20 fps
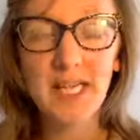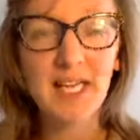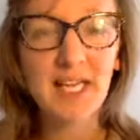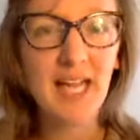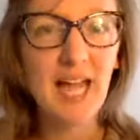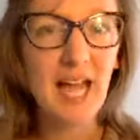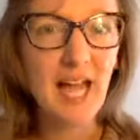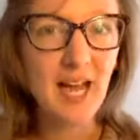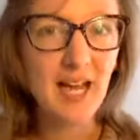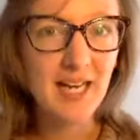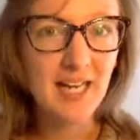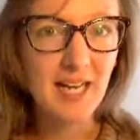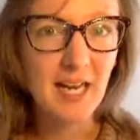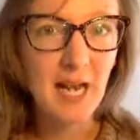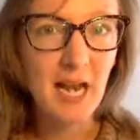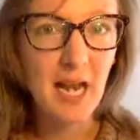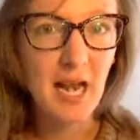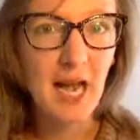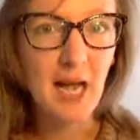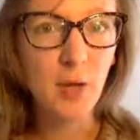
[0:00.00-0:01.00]
going to get
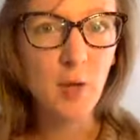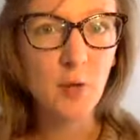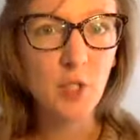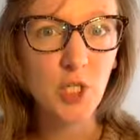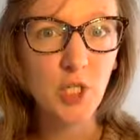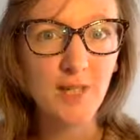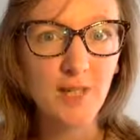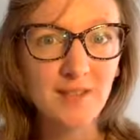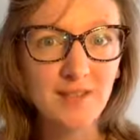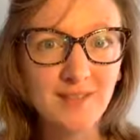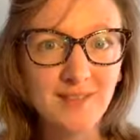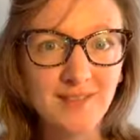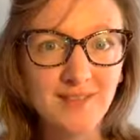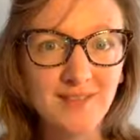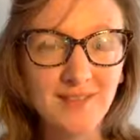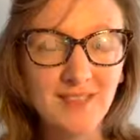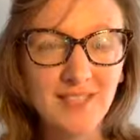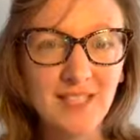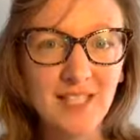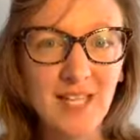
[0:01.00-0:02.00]
louder
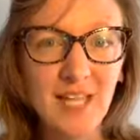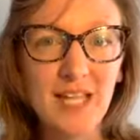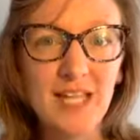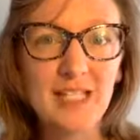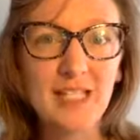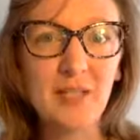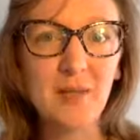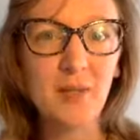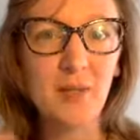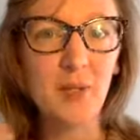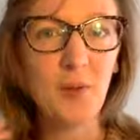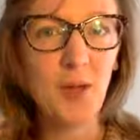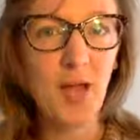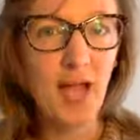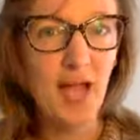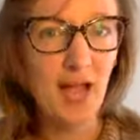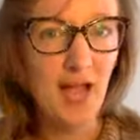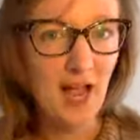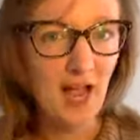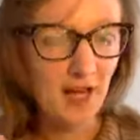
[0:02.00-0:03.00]
until you
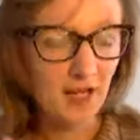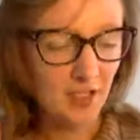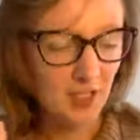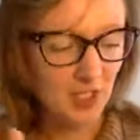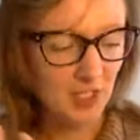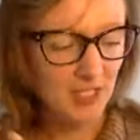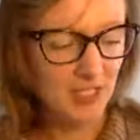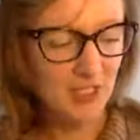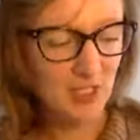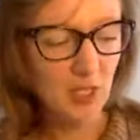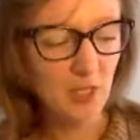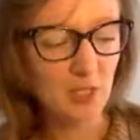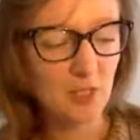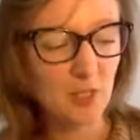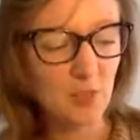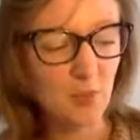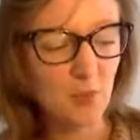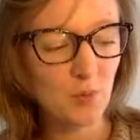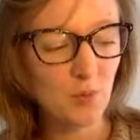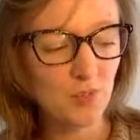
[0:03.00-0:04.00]
actually turn
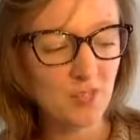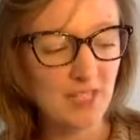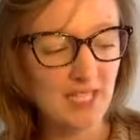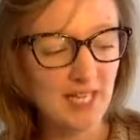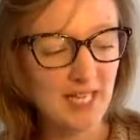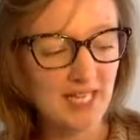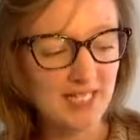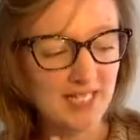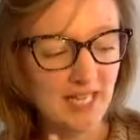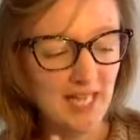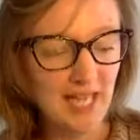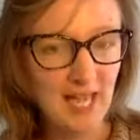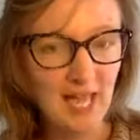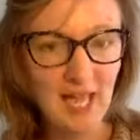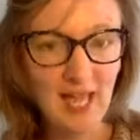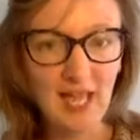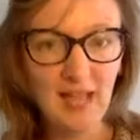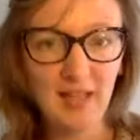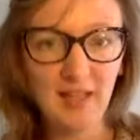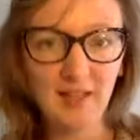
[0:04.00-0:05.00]
towards it and say,
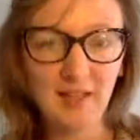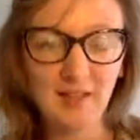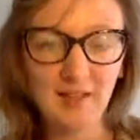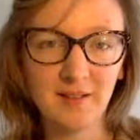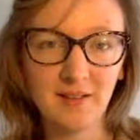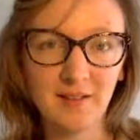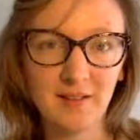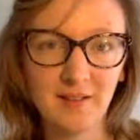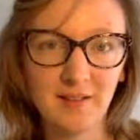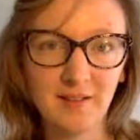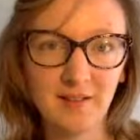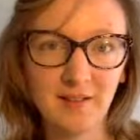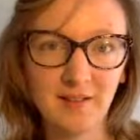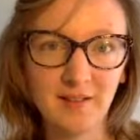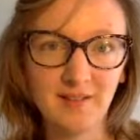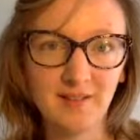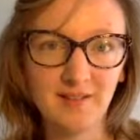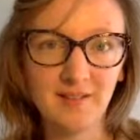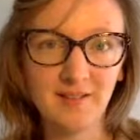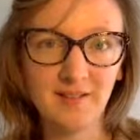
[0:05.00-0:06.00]
"Hey,
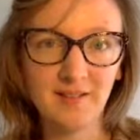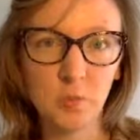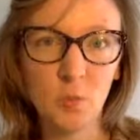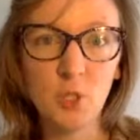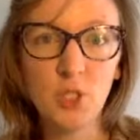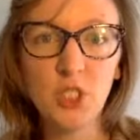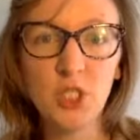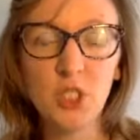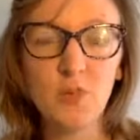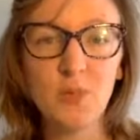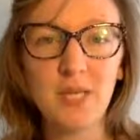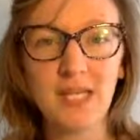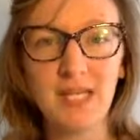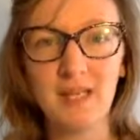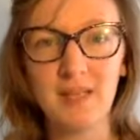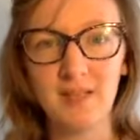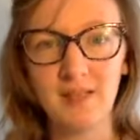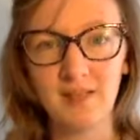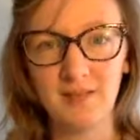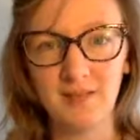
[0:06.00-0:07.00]
what do you
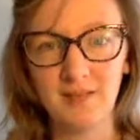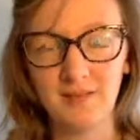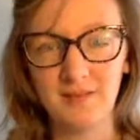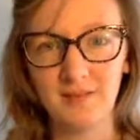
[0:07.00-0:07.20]
need?